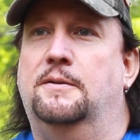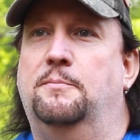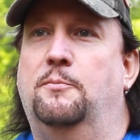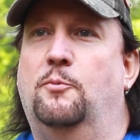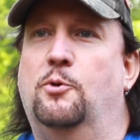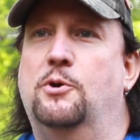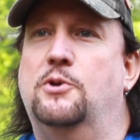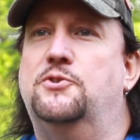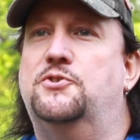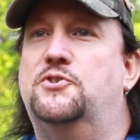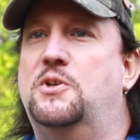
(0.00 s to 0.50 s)

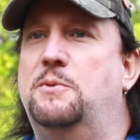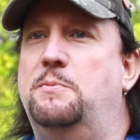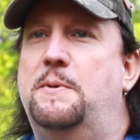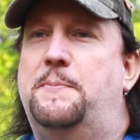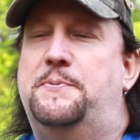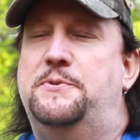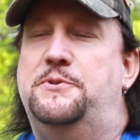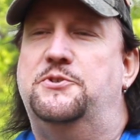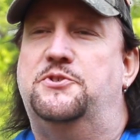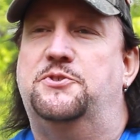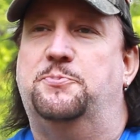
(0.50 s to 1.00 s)
Morels come
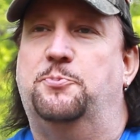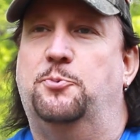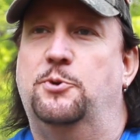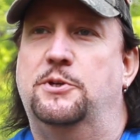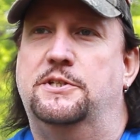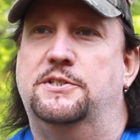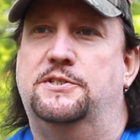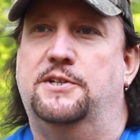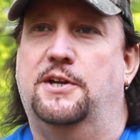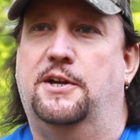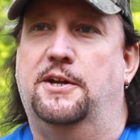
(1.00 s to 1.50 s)
up in the
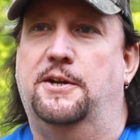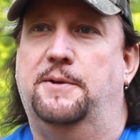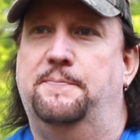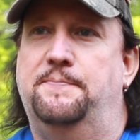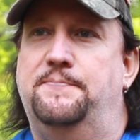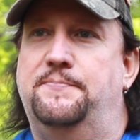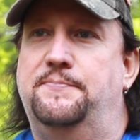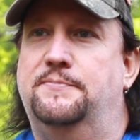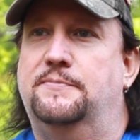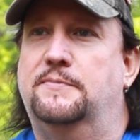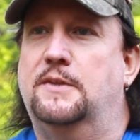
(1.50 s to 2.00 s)

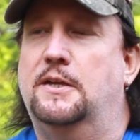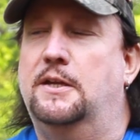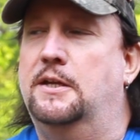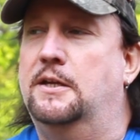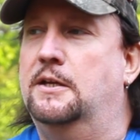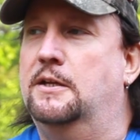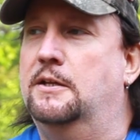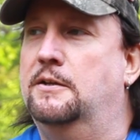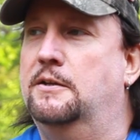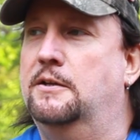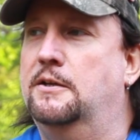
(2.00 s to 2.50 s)
springtime,
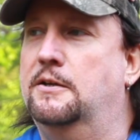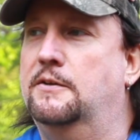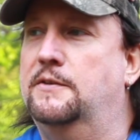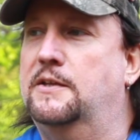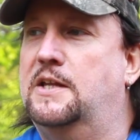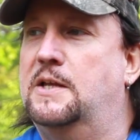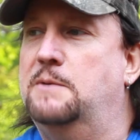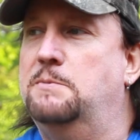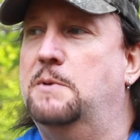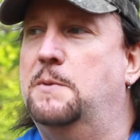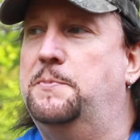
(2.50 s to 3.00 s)
and
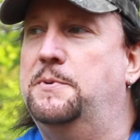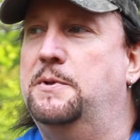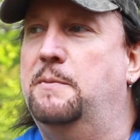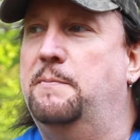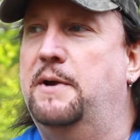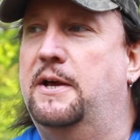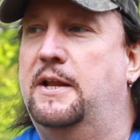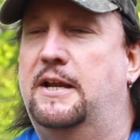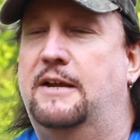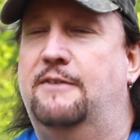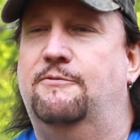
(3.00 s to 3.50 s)
they come up in
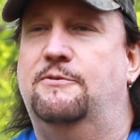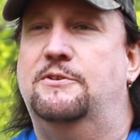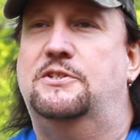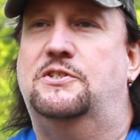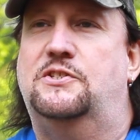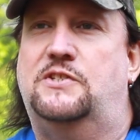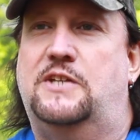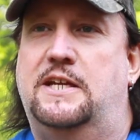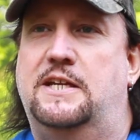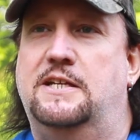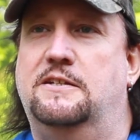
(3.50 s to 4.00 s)
about every
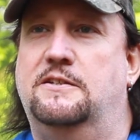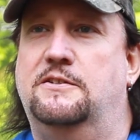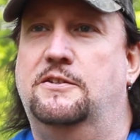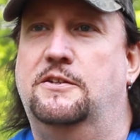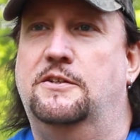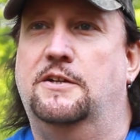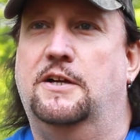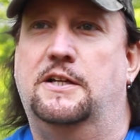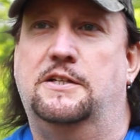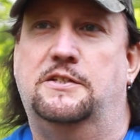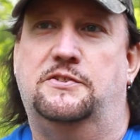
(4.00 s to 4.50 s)
state in the
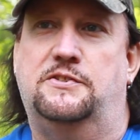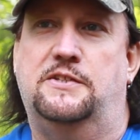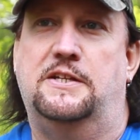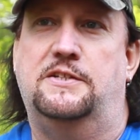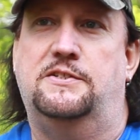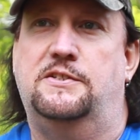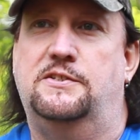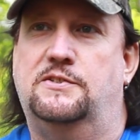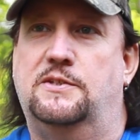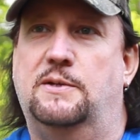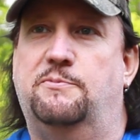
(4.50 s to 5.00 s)
United
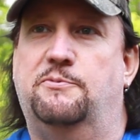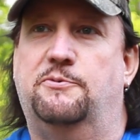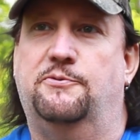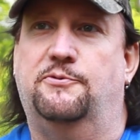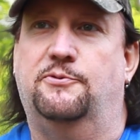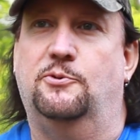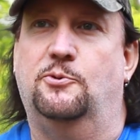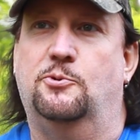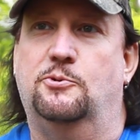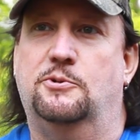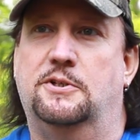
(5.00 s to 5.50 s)
States except for
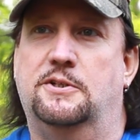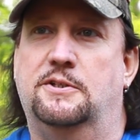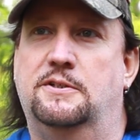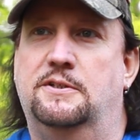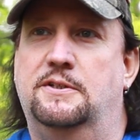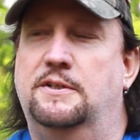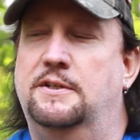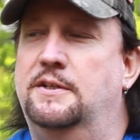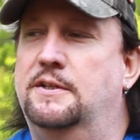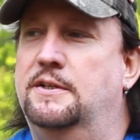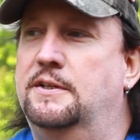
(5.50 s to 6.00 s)
Florida.
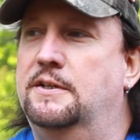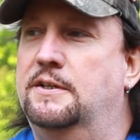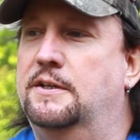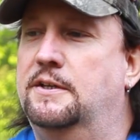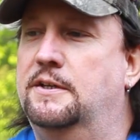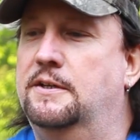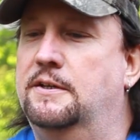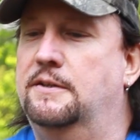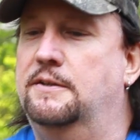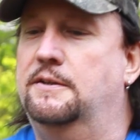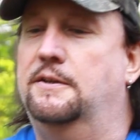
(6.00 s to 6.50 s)

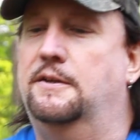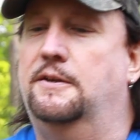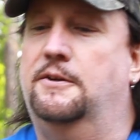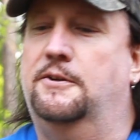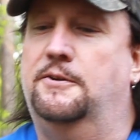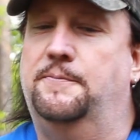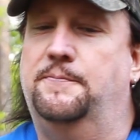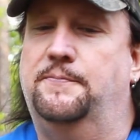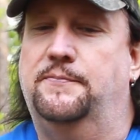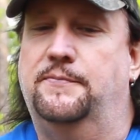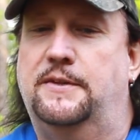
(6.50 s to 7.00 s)

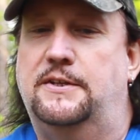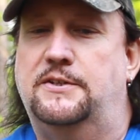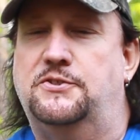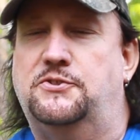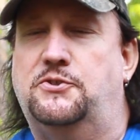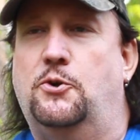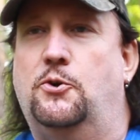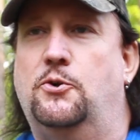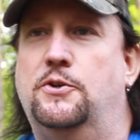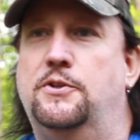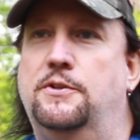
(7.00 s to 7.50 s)
And they
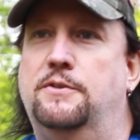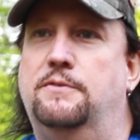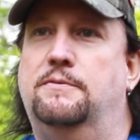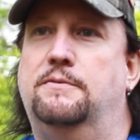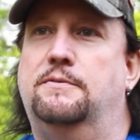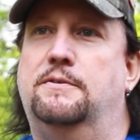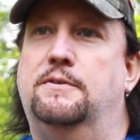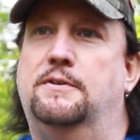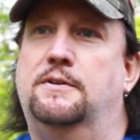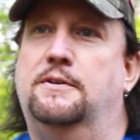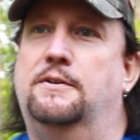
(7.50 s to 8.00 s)
start
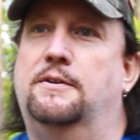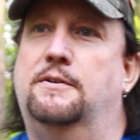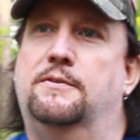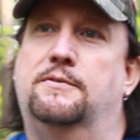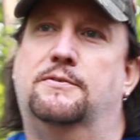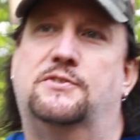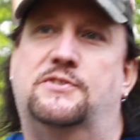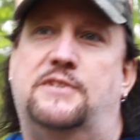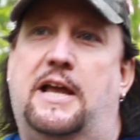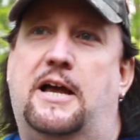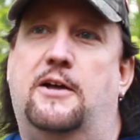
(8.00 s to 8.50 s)
in the
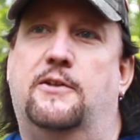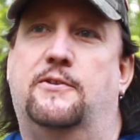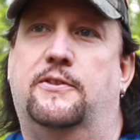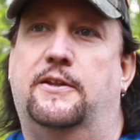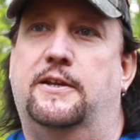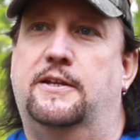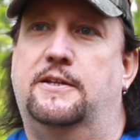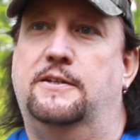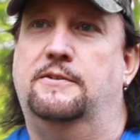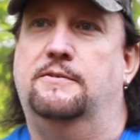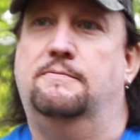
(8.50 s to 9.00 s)
south,
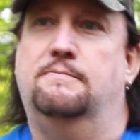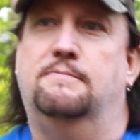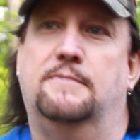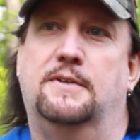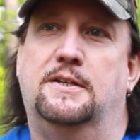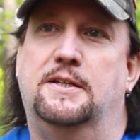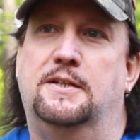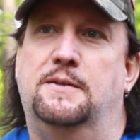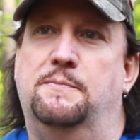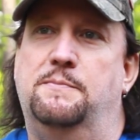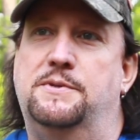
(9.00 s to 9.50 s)
like in
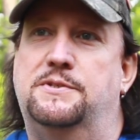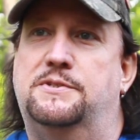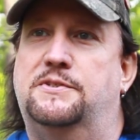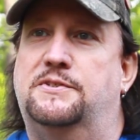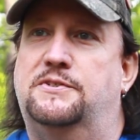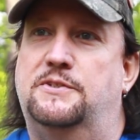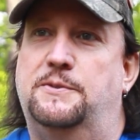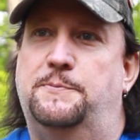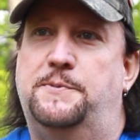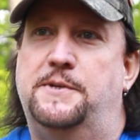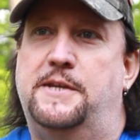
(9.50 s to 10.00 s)

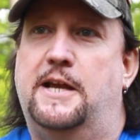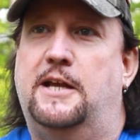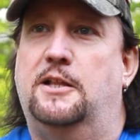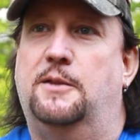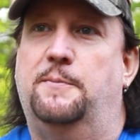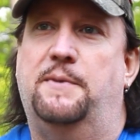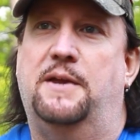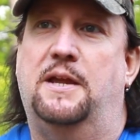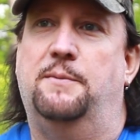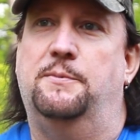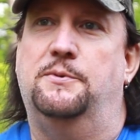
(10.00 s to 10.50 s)
Mississippi,
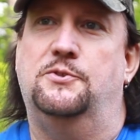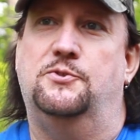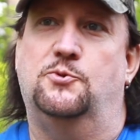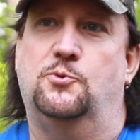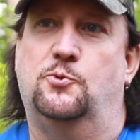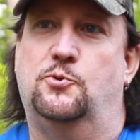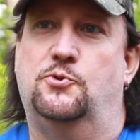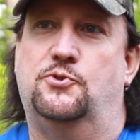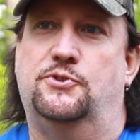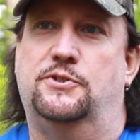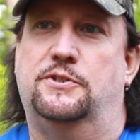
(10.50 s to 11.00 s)
Alabama,
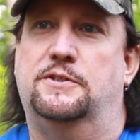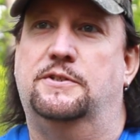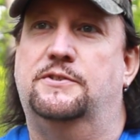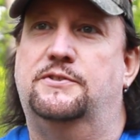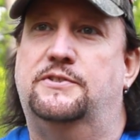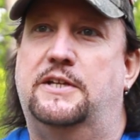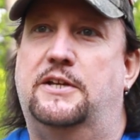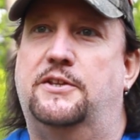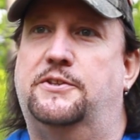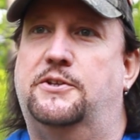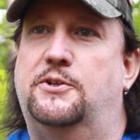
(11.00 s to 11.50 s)
Georgia,
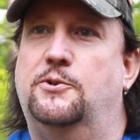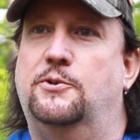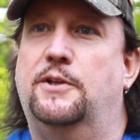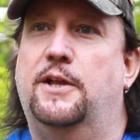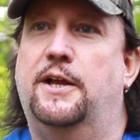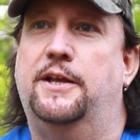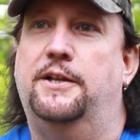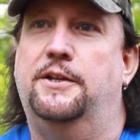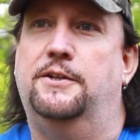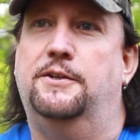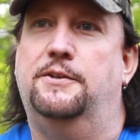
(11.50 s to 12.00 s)
South
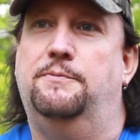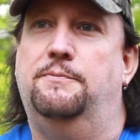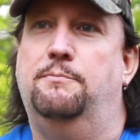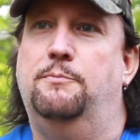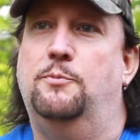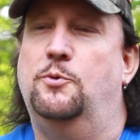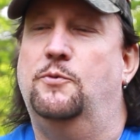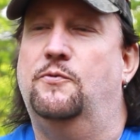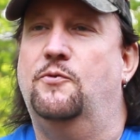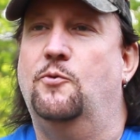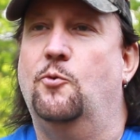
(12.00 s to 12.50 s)
Carolina,
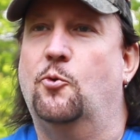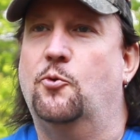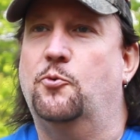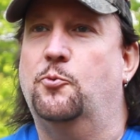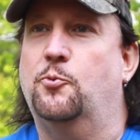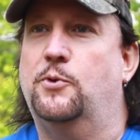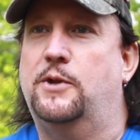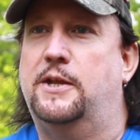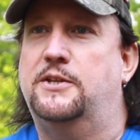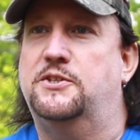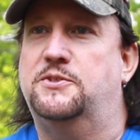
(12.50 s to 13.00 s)
and move
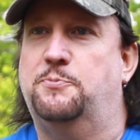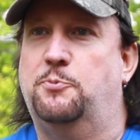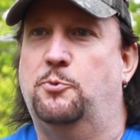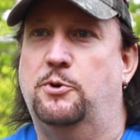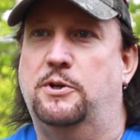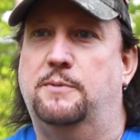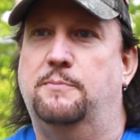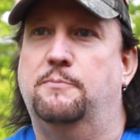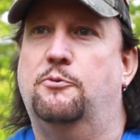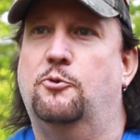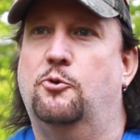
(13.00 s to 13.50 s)
northward as
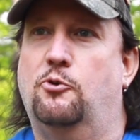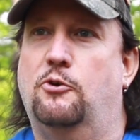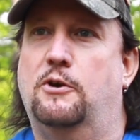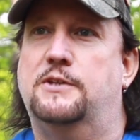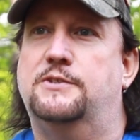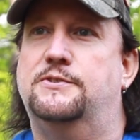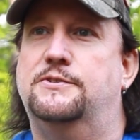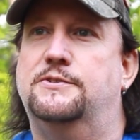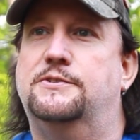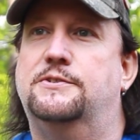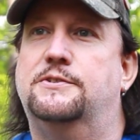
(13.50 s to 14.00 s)
spring
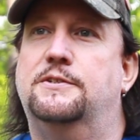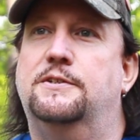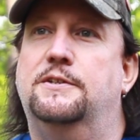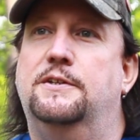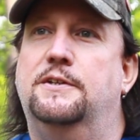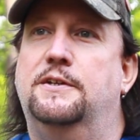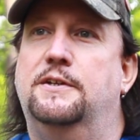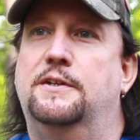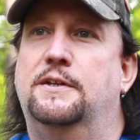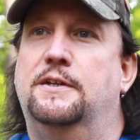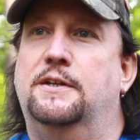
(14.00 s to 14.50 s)
progresses.
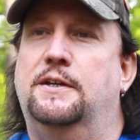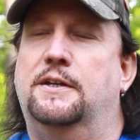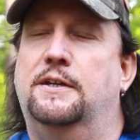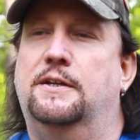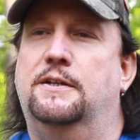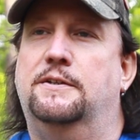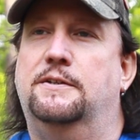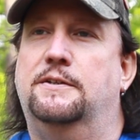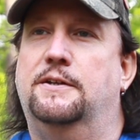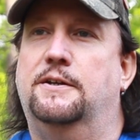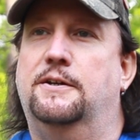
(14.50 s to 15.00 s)

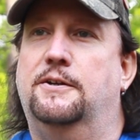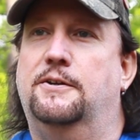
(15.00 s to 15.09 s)
And